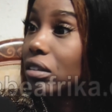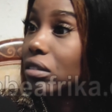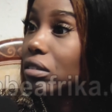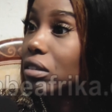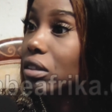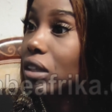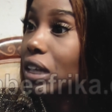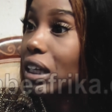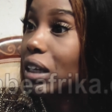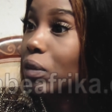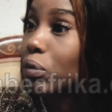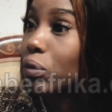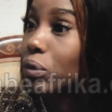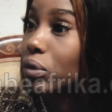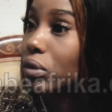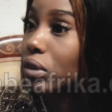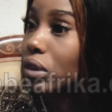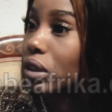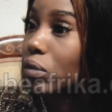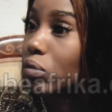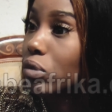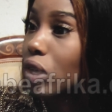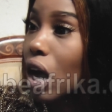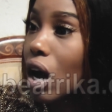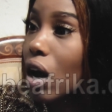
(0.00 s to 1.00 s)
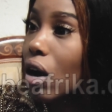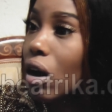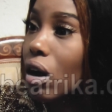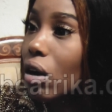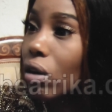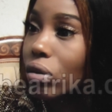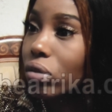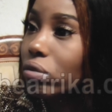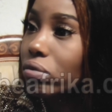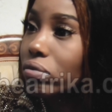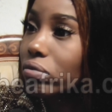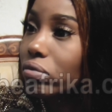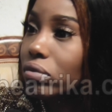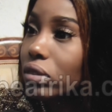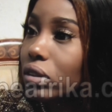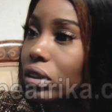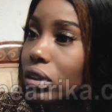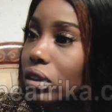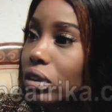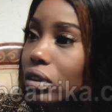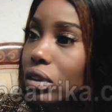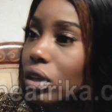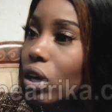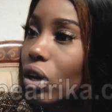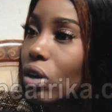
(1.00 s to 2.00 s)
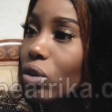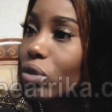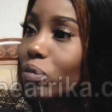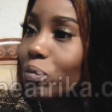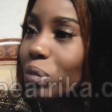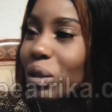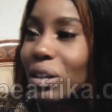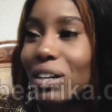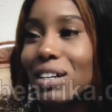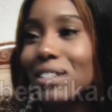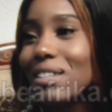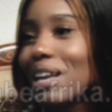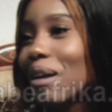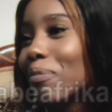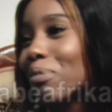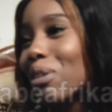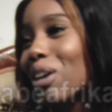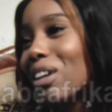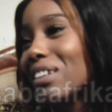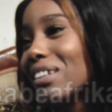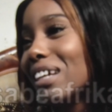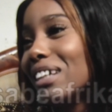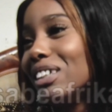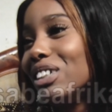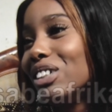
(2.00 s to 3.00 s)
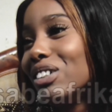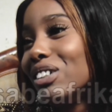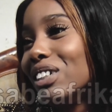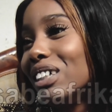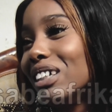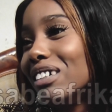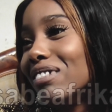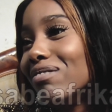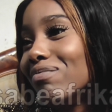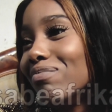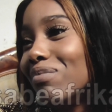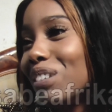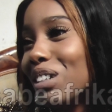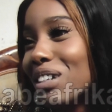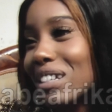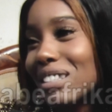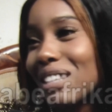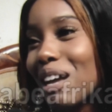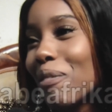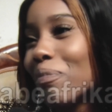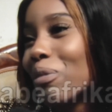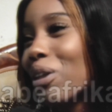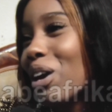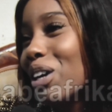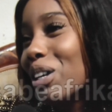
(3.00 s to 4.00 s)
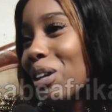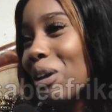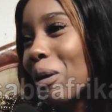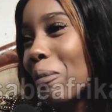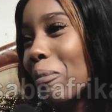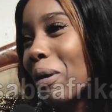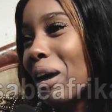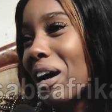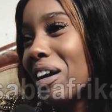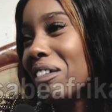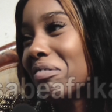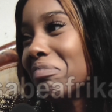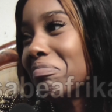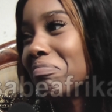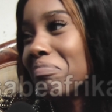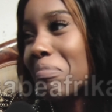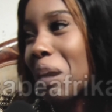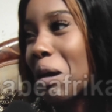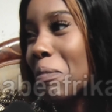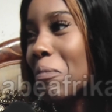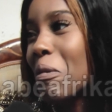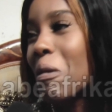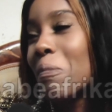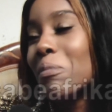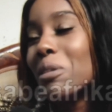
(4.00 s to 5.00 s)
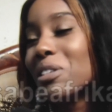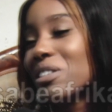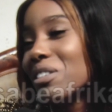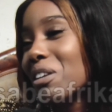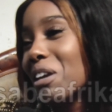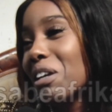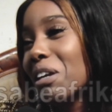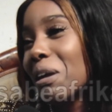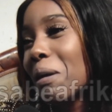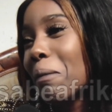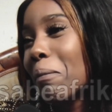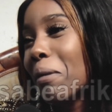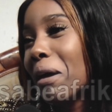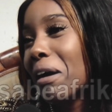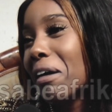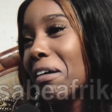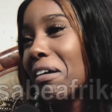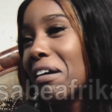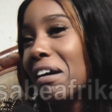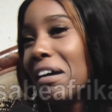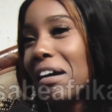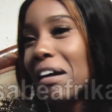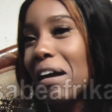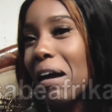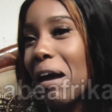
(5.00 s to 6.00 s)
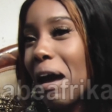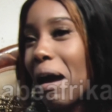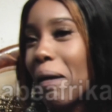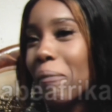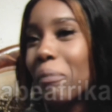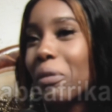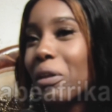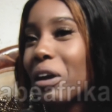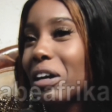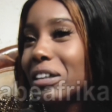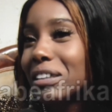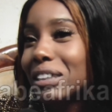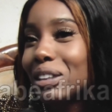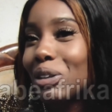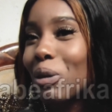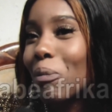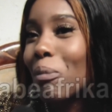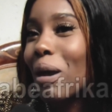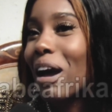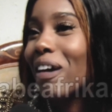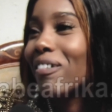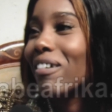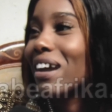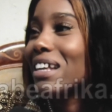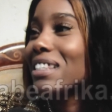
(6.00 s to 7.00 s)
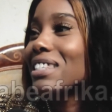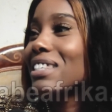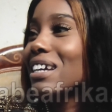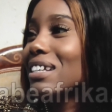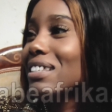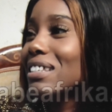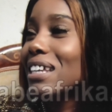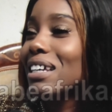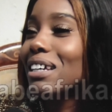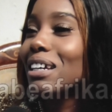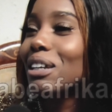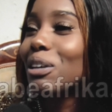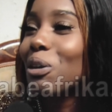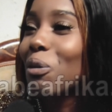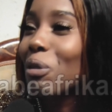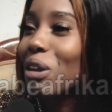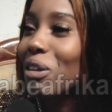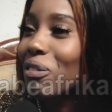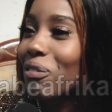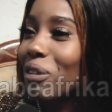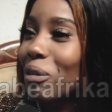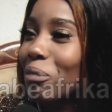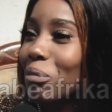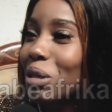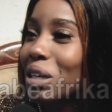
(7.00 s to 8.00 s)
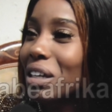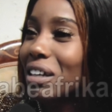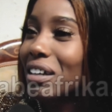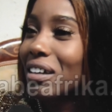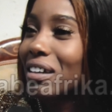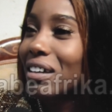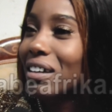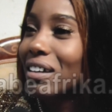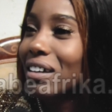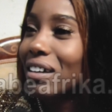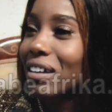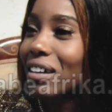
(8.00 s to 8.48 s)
No, because I'm not Nigerian, because I'm not Yoruba. My mom is not Yoruba. I'm not, so my rights are taken away from me.